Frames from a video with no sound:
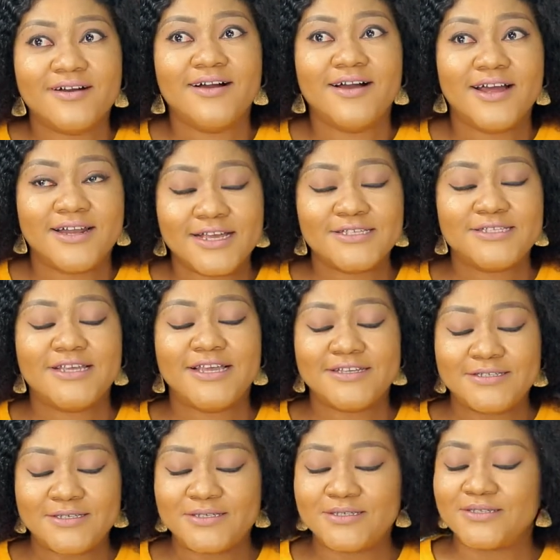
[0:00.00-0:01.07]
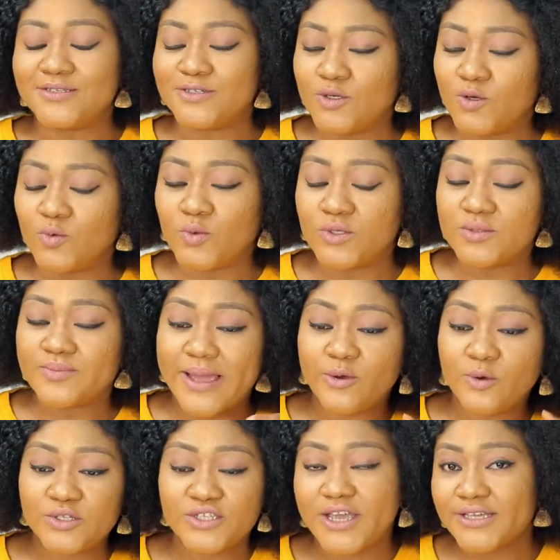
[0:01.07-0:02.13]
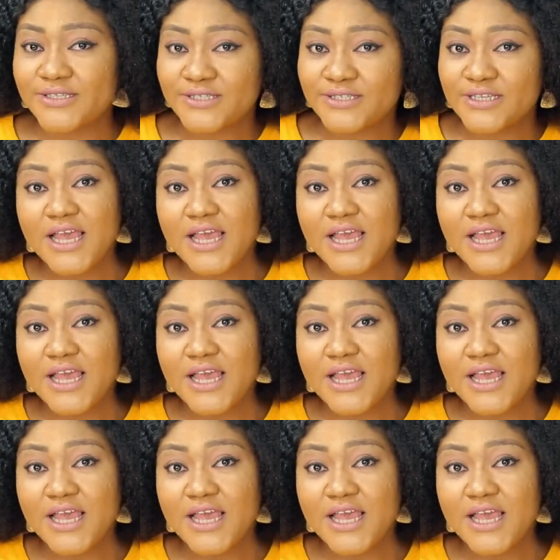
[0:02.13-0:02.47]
and I say this, you know, with my whole chest,